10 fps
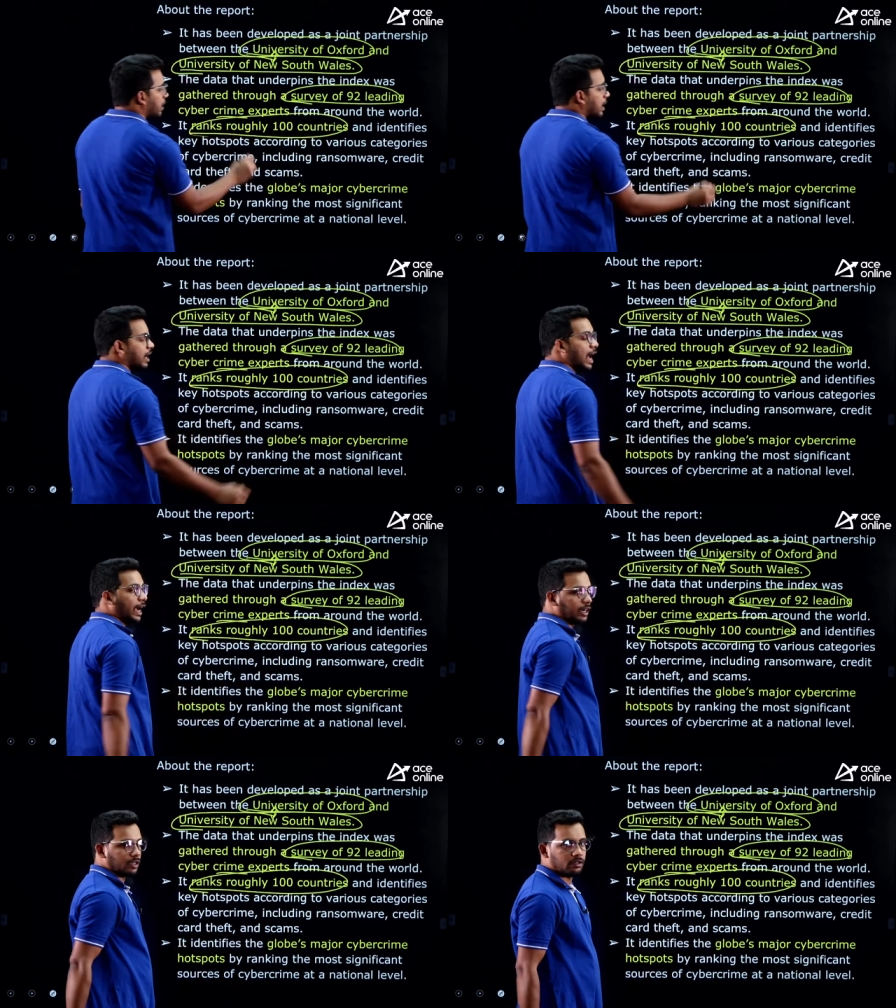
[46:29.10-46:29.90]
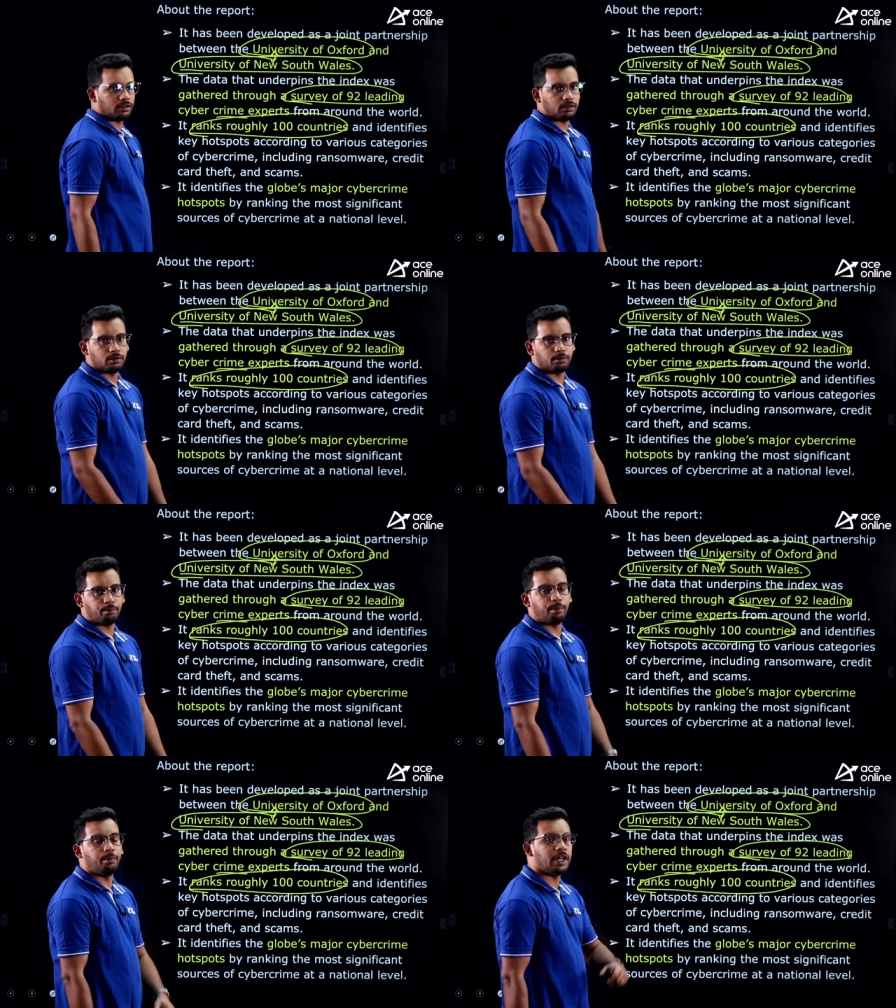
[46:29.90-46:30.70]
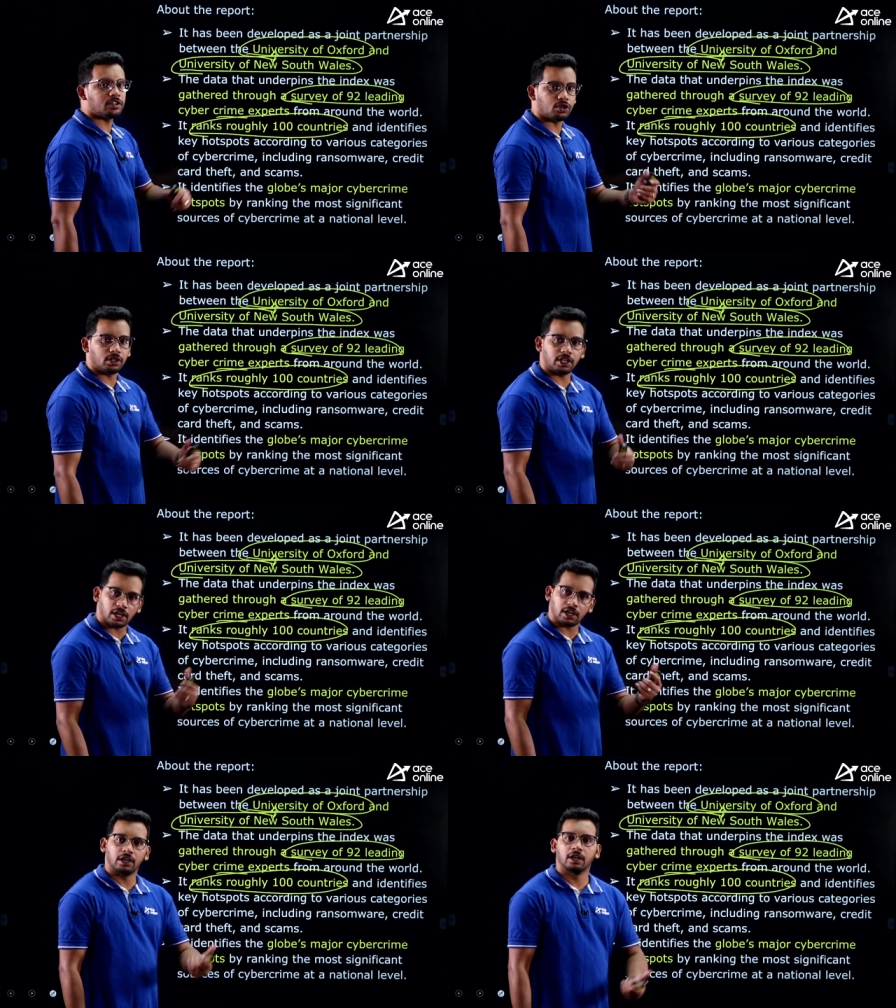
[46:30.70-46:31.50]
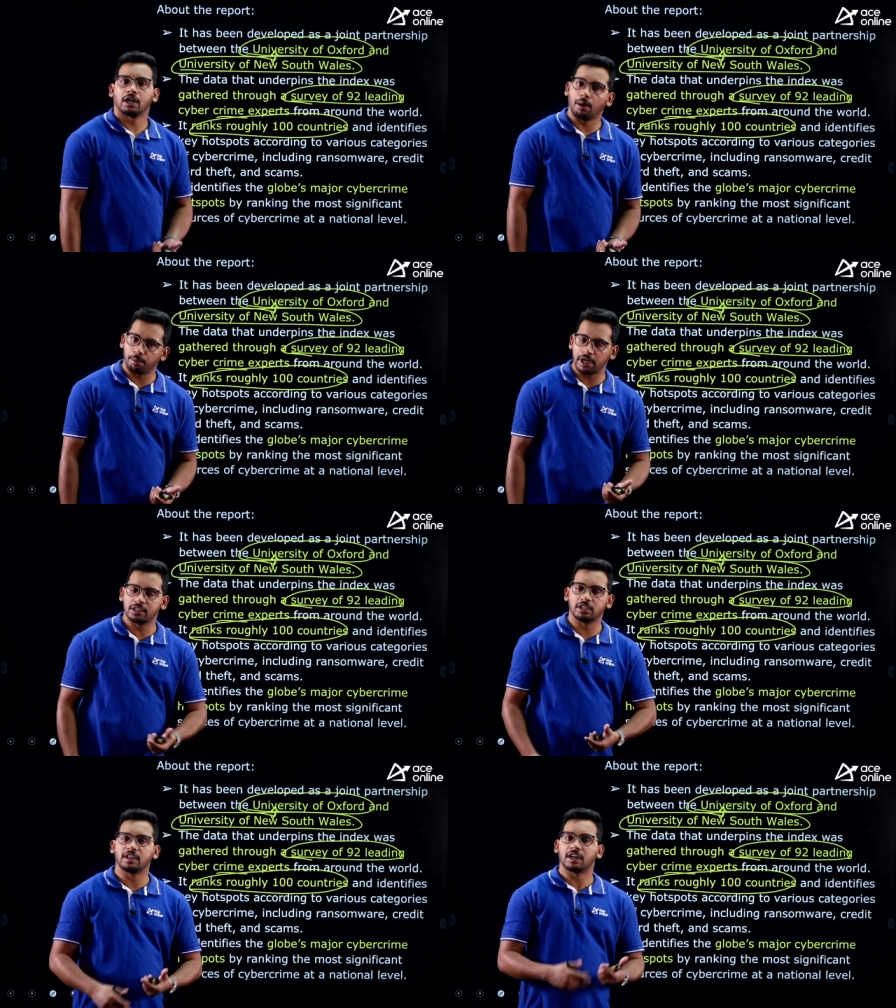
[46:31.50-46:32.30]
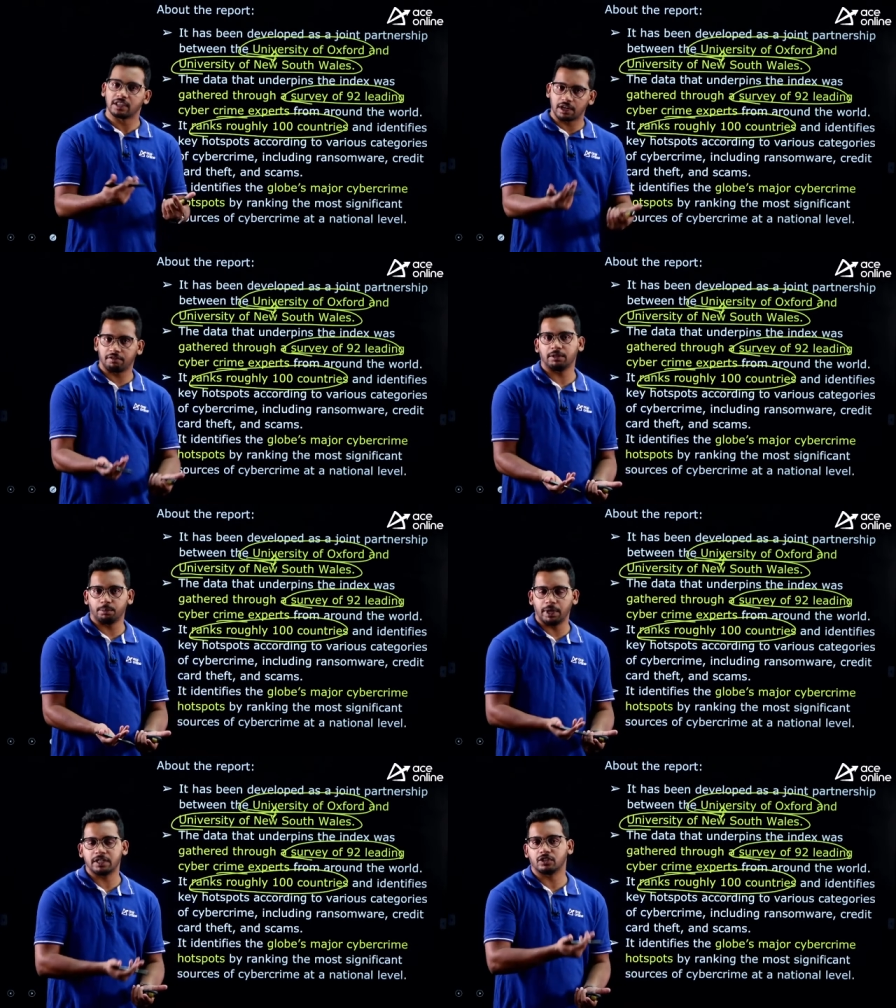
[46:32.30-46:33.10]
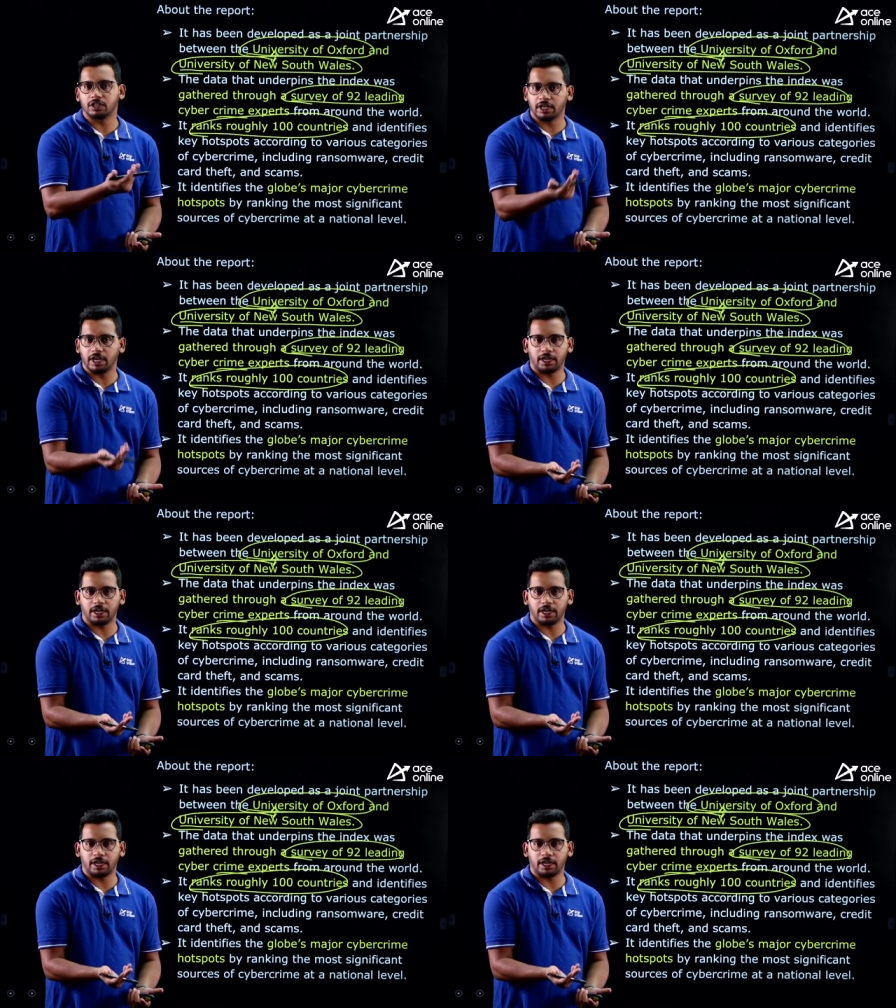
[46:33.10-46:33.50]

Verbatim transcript: were ranked based on their complaints, the survey based on the